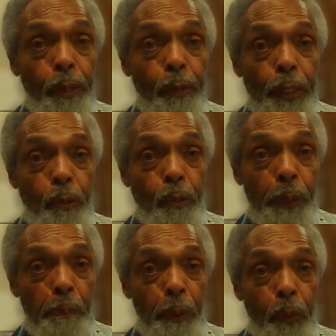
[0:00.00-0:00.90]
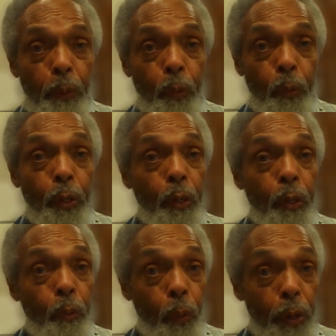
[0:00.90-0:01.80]
even the rich people who
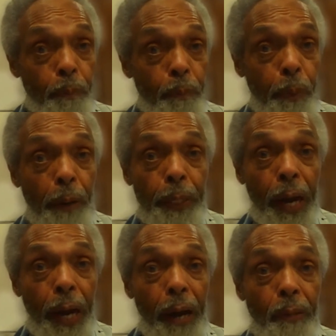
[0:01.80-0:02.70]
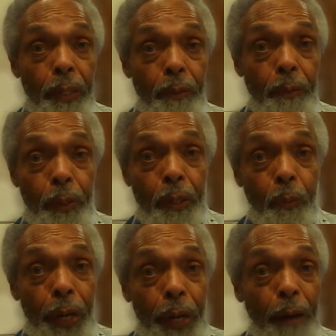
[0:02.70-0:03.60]
wanted public housing
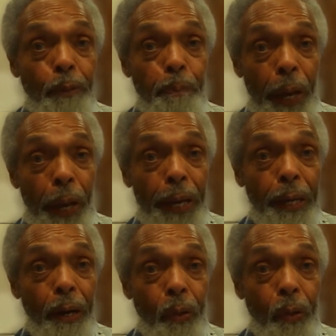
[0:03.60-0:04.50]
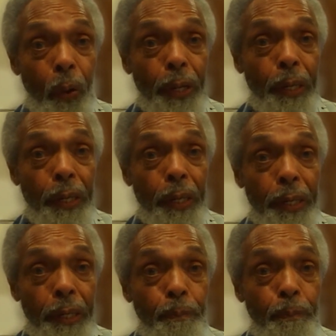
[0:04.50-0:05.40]
would have to pay
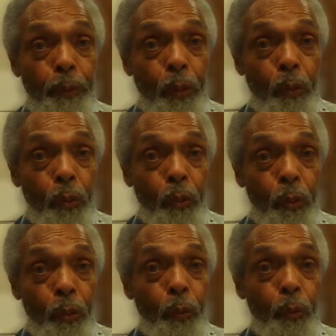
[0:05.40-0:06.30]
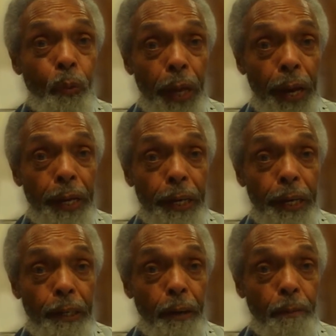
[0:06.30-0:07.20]
accordingly to
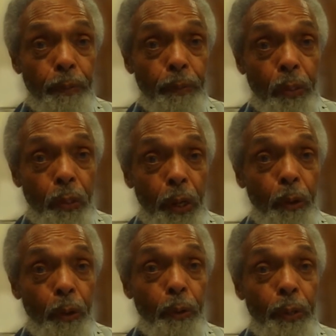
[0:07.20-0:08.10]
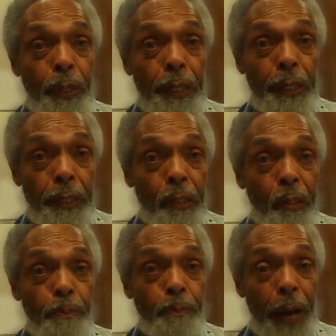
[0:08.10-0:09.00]
their income. So
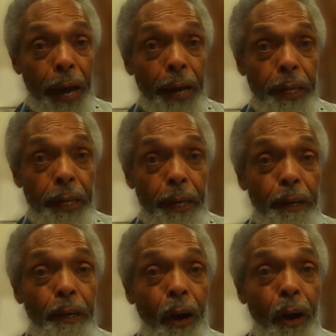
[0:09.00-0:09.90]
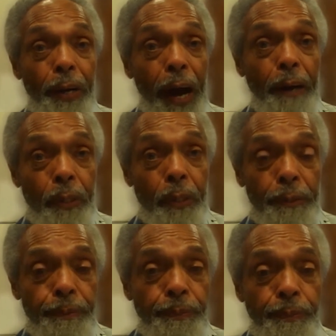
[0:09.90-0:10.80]
this is my idea on
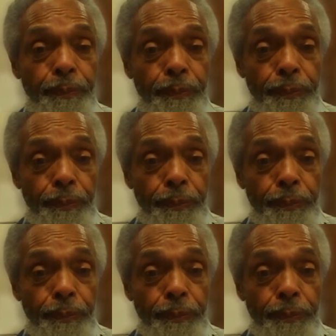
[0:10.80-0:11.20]
housing.